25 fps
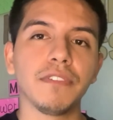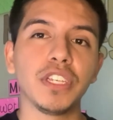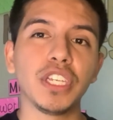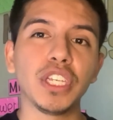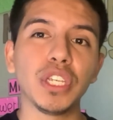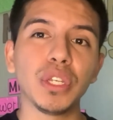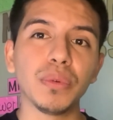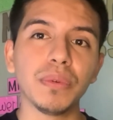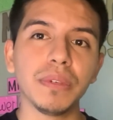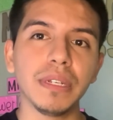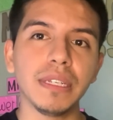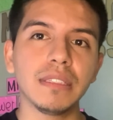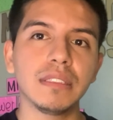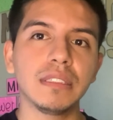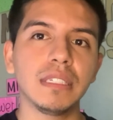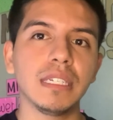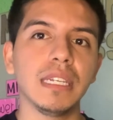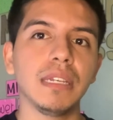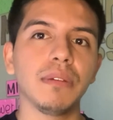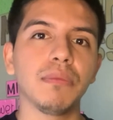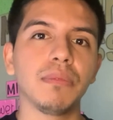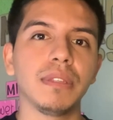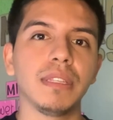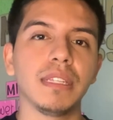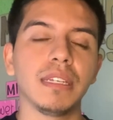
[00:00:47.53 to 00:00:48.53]

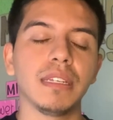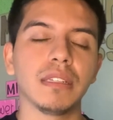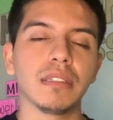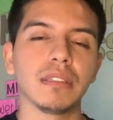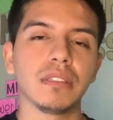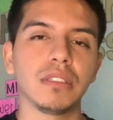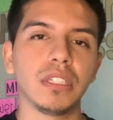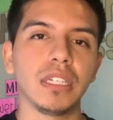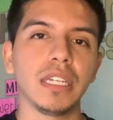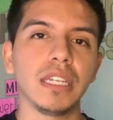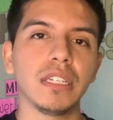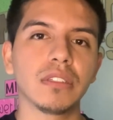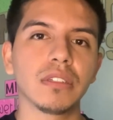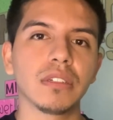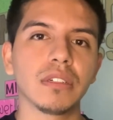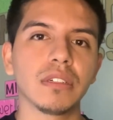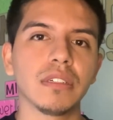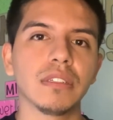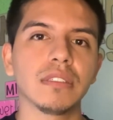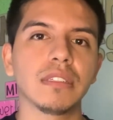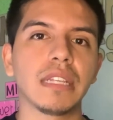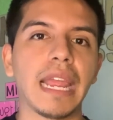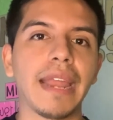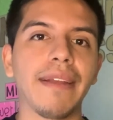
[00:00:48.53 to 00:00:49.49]
unity within teachers,